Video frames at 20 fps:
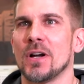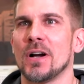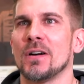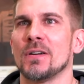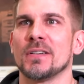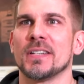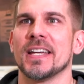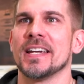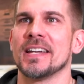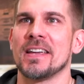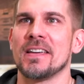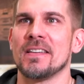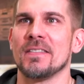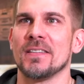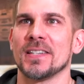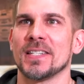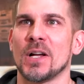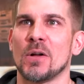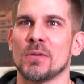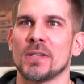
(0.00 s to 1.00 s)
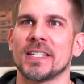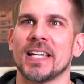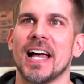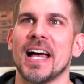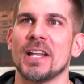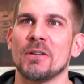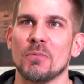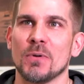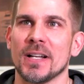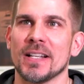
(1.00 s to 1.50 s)
aren't taking this
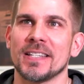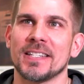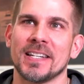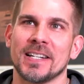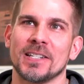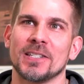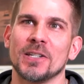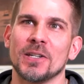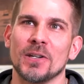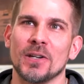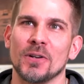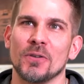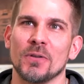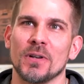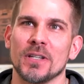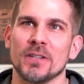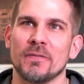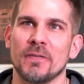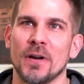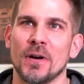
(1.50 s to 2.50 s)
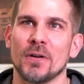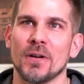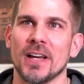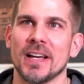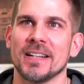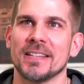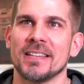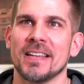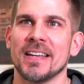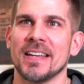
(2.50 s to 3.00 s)
outside when it's 60 degrees
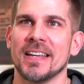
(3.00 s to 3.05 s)
Fahrenheit.